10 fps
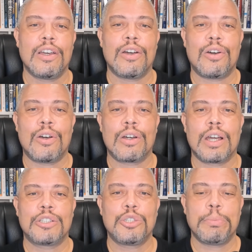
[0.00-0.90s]

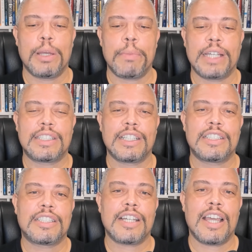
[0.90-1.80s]
or shoot me a
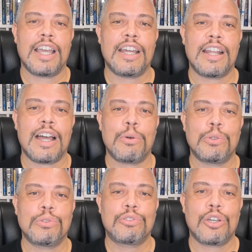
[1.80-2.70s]
message, and I
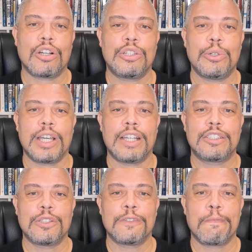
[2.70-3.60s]
will talk to you again
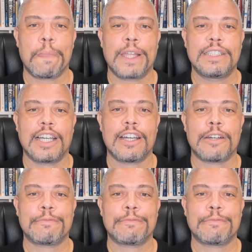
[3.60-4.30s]
soon. Take care.